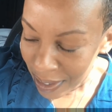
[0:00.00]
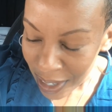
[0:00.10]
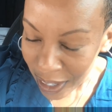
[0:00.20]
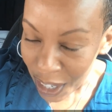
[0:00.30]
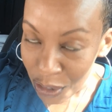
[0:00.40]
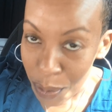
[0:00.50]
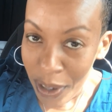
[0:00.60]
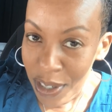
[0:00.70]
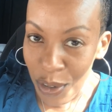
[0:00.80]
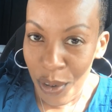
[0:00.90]
Not
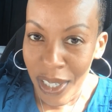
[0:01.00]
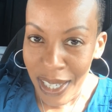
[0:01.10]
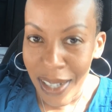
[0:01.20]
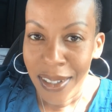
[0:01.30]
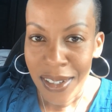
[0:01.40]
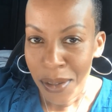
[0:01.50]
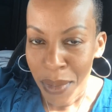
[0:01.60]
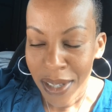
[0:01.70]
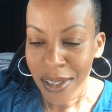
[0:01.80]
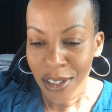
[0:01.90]
everybody's going to get this
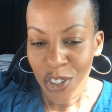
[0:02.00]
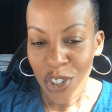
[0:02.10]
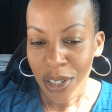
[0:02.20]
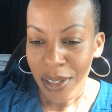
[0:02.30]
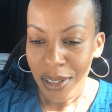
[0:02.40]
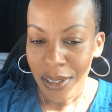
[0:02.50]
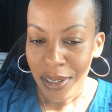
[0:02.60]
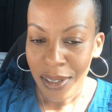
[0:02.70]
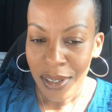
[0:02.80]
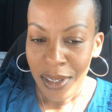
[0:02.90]
message.
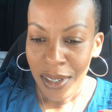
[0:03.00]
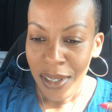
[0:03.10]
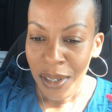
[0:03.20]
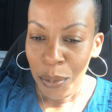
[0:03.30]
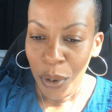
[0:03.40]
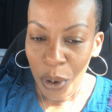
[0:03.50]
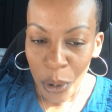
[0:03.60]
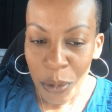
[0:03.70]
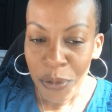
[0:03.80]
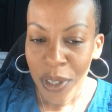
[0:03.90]
But
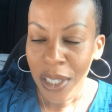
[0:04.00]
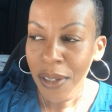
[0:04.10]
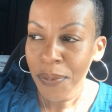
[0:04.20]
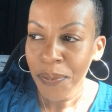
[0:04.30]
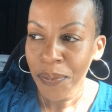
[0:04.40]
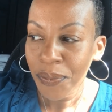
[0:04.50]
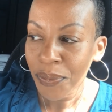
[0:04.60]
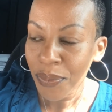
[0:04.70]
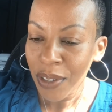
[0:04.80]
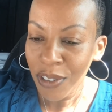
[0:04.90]
hopefully,
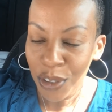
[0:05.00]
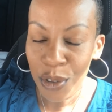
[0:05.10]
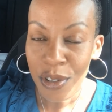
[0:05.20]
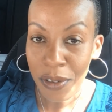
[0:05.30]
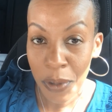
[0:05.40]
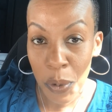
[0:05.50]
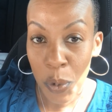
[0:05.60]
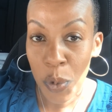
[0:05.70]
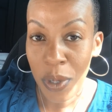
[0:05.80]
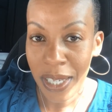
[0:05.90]
for those of you
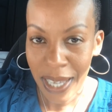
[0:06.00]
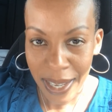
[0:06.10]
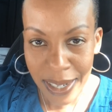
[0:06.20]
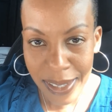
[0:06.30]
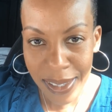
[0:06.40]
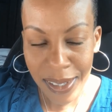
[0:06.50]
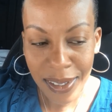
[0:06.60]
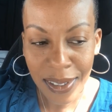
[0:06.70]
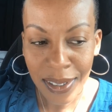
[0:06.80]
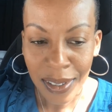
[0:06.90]
who get it,
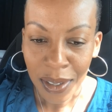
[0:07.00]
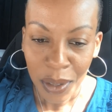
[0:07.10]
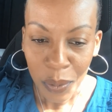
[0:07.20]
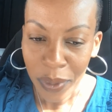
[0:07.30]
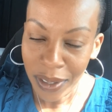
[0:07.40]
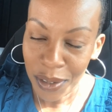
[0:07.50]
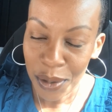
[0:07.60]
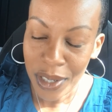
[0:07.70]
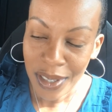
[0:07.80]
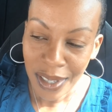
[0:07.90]
we can
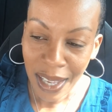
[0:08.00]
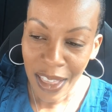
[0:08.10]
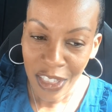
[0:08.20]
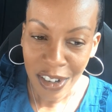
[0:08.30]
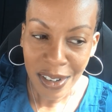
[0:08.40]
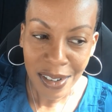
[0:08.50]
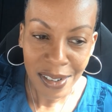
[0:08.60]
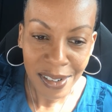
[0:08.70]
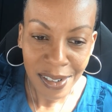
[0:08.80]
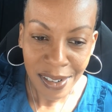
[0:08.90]
do this
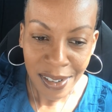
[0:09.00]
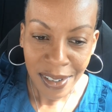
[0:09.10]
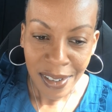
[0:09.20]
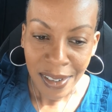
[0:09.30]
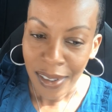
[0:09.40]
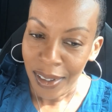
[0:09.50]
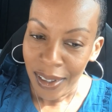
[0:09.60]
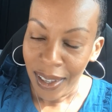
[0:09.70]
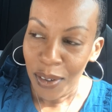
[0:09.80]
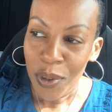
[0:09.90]
together,
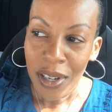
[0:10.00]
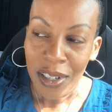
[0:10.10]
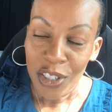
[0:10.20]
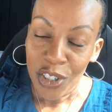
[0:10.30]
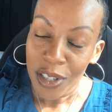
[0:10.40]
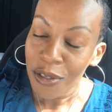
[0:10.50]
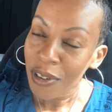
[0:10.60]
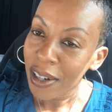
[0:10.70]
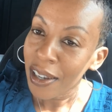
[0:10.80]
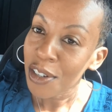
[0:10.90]
and we could achieve
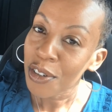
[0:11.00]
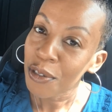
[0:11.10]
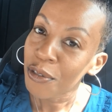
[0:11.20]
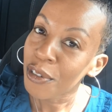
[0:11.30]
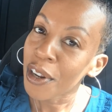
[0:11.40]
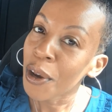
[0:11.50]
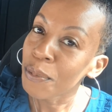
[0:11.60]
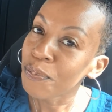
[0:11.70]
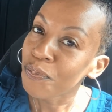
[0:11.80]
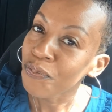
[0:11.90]
financial
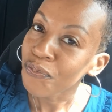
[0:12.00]
freedom